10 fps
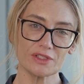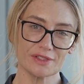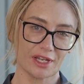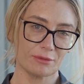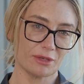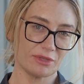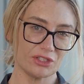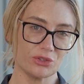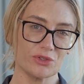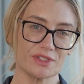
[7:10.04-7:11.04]
design may be
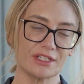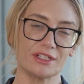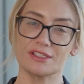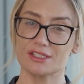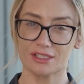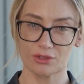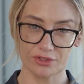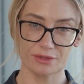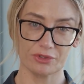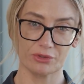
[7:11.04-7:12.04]
used in an existing
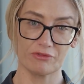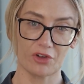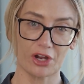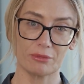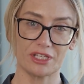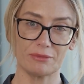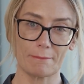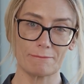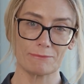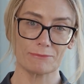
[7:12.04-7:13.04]
hospital environment.
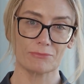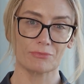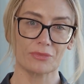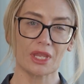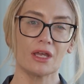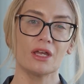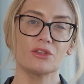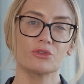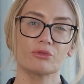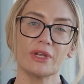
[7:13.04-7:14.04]

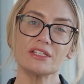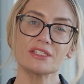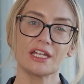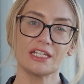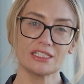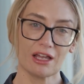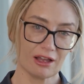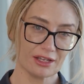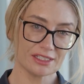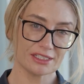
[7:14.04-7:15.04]
Through redesigning
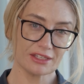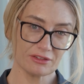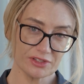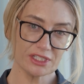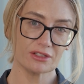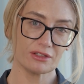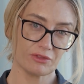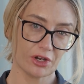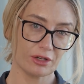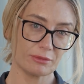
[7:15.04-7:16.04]
tasks and the physical
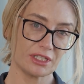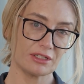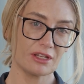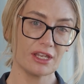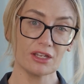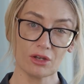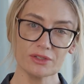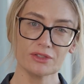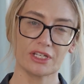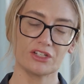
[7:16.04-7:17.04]
environment in
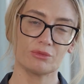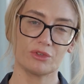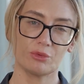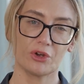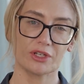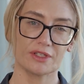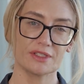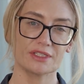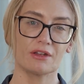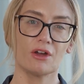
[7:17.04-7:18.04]
consultation with
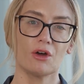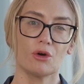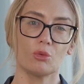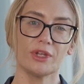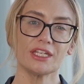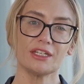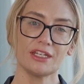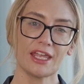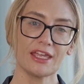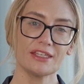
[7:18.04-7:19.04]
workers, we can
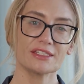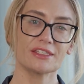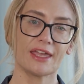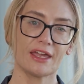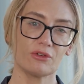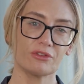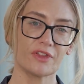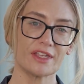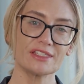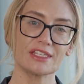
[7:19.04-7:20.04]
enhance the health
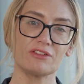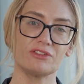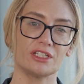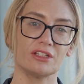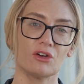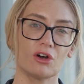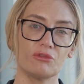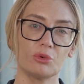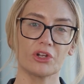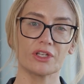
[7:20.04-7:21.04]
and safety of
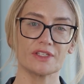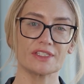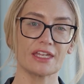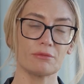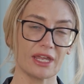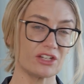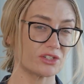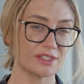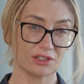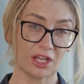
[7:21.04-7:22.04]
workers and
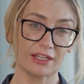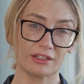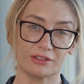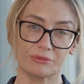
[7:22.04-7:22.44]
patients alike.